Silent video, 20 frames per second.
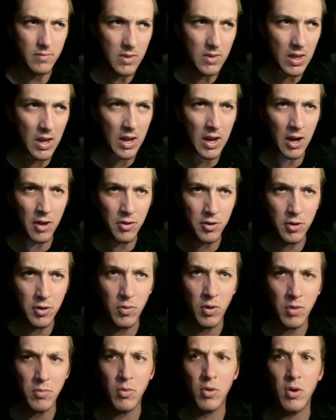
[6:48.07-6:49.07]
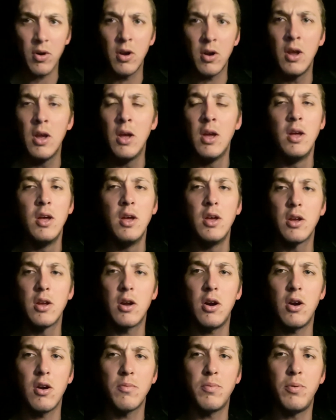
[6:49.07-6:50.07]
I'll do one more
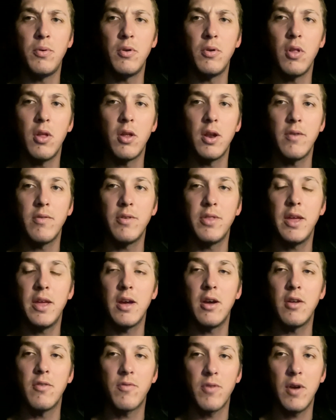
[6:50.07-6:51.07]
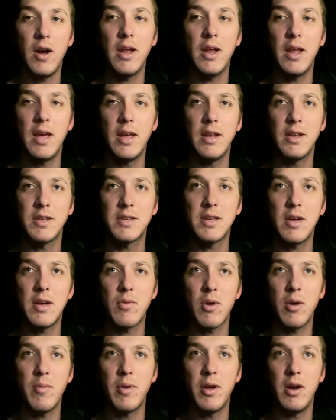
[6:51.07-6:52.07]
card pull on everything on Friday and decide
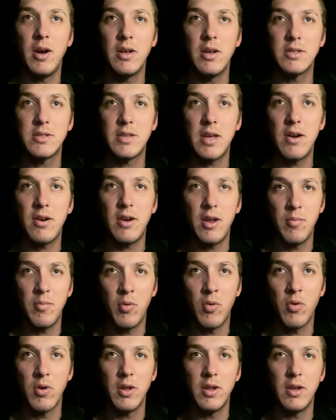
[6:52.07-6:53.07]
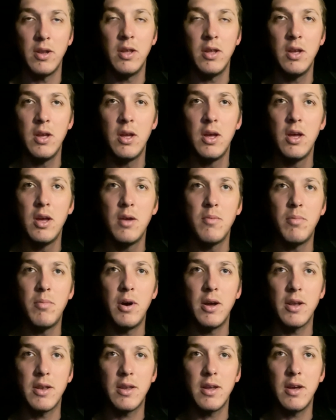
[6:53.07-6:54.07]
where I'm going to hunt Saturday morning.
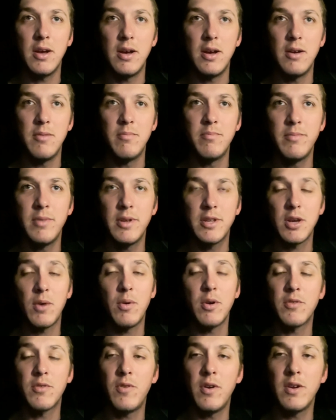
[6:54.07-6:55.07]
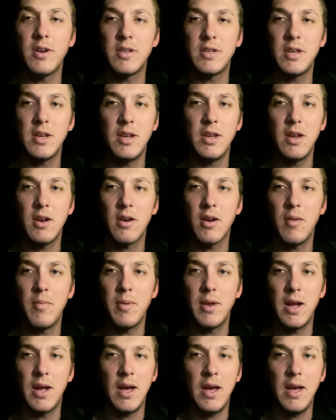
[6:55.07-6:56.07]
But it's always fun to see deer. I
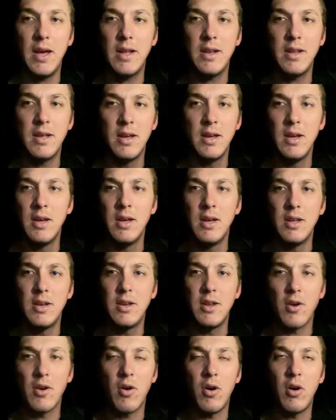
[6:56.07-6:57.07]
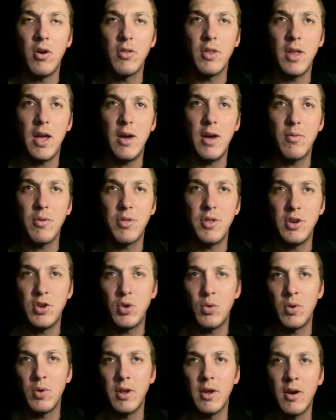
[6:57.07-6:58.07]
mean, I had deer all night within
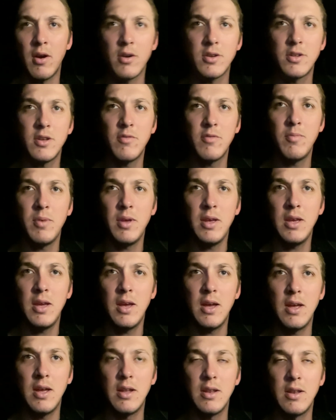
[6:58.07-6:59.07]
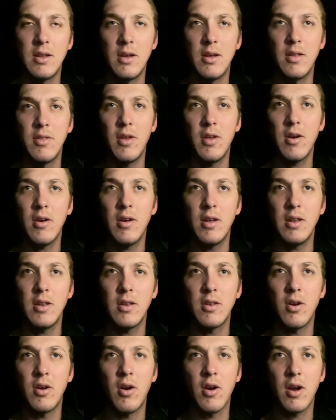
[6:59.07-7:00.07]
20 yards of me, and there at
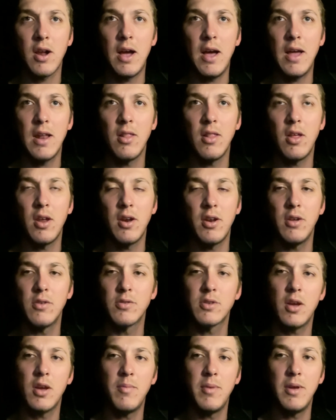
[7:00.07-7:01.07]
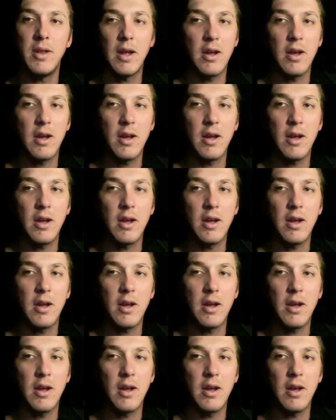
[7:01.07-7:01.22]
dark I had a lot of does come in.